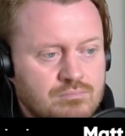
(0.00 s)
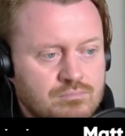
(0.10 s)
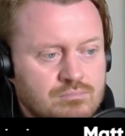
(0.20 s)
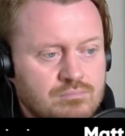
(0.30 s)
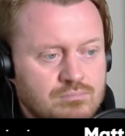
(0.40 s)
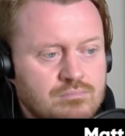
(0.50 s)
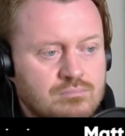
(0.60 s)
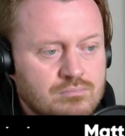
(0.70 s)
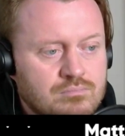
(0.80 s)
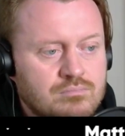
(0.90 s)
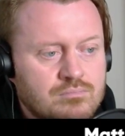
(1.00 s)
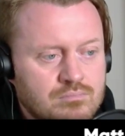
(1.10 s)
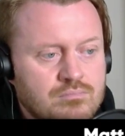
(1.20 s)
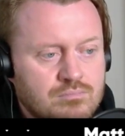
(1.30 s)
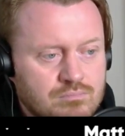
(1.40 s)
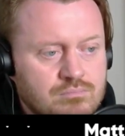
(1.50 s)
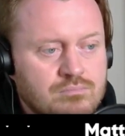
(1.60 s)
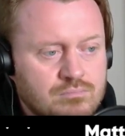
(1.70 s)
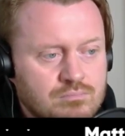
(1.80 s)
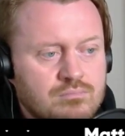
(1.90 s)

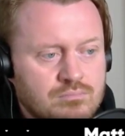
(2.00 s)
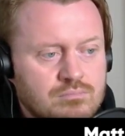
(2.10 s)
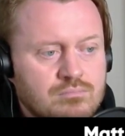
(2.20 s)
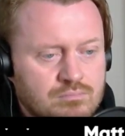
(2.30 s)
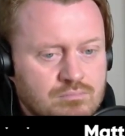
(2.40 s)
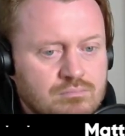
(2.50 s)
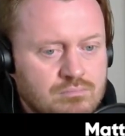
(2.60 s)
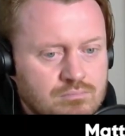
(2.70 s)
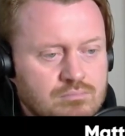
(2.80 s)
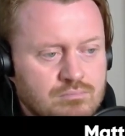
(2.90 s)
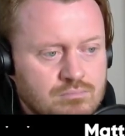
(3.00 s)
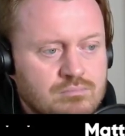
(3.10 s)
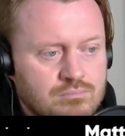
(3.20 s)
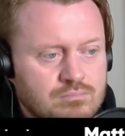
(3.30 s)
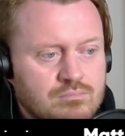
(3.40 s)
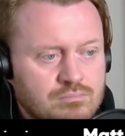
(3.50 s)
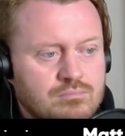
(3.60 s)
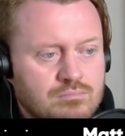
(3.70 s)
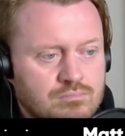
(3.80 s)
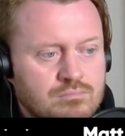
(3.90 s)

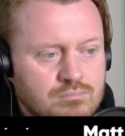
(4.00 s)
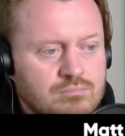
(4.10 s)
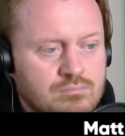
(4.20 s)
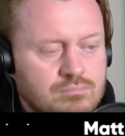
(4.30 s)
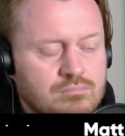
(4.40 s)
[no speech]